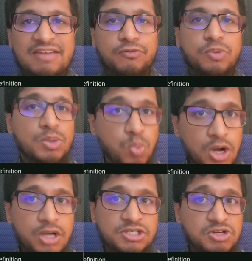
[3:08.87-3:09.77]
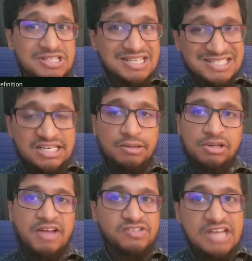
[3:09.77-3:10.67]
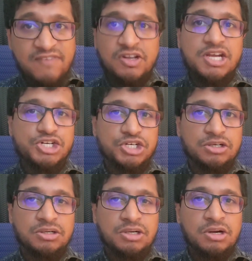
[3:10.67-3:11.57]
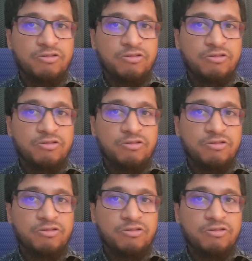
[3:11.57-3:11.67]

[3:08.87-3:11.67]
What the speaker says: If we were to distill a definition